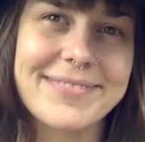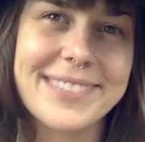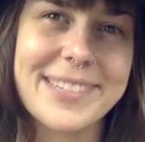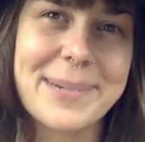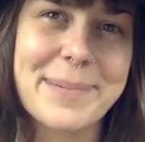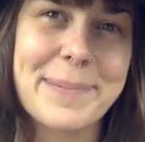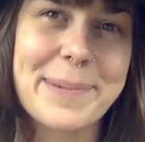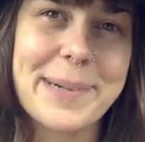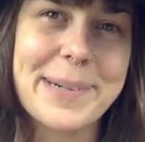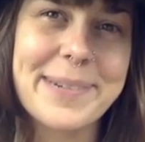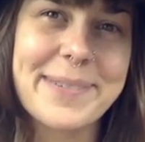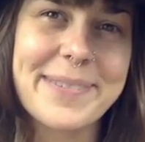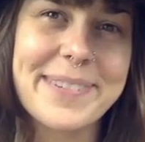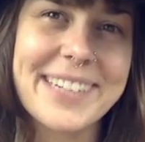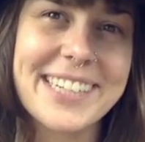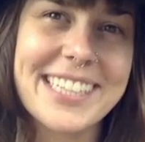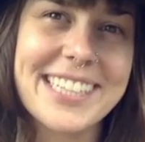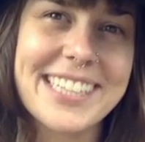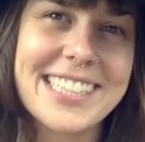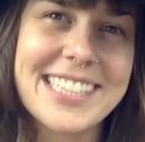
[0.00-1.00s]
You're
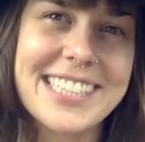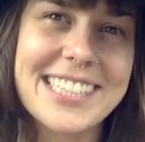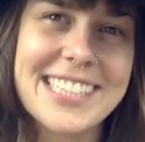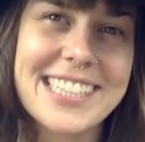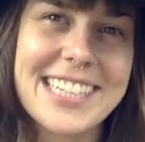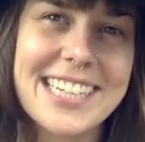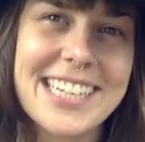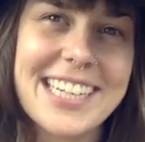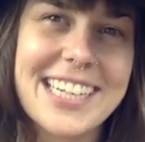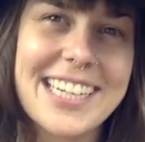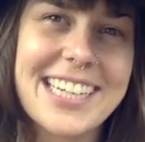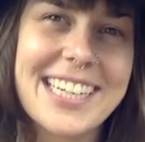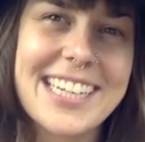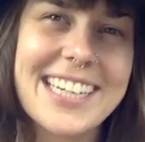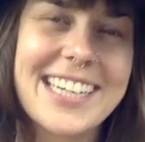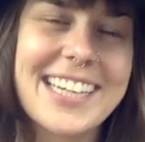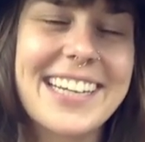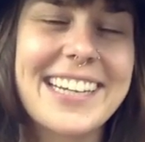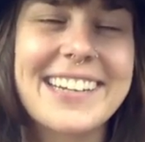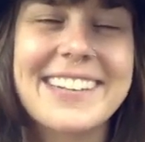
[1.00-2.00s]
perfect.
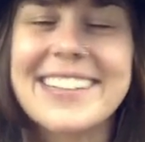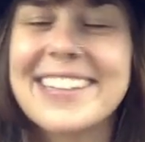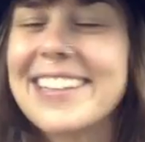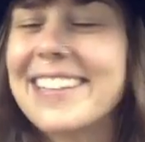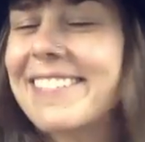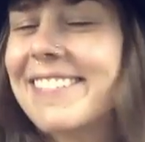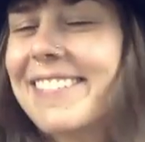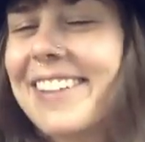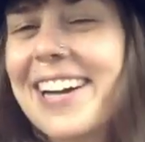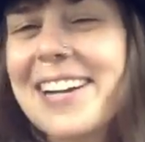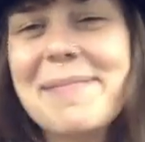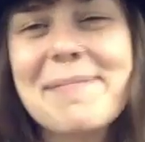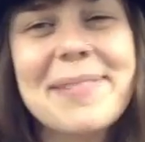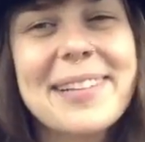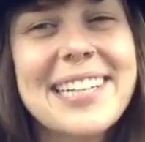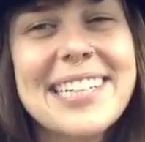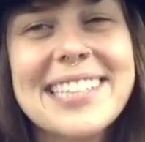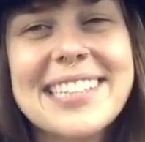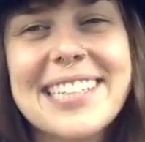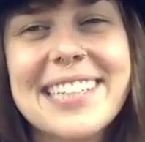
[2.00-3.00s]
You're in the right
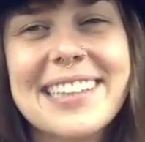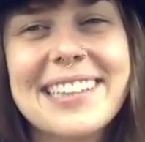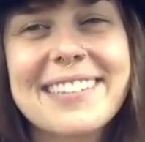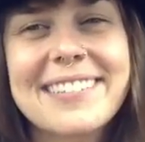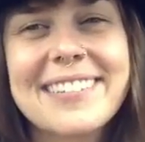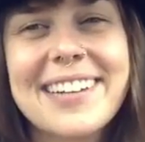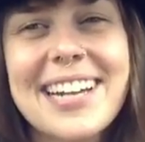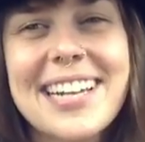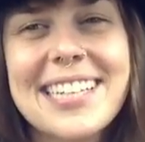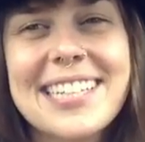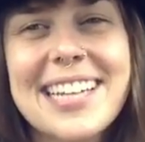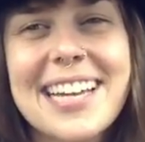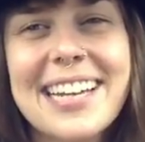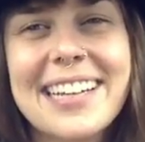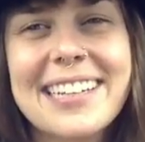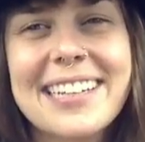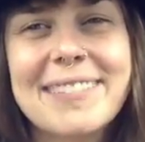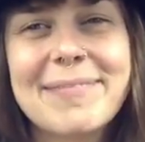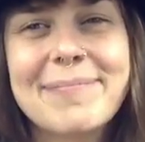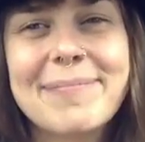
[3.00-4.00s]
place at the right
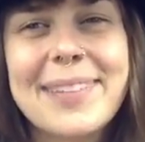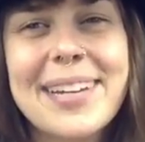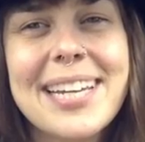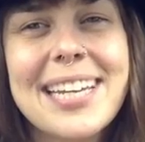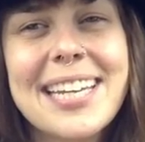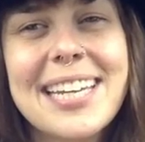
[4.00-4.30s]
time.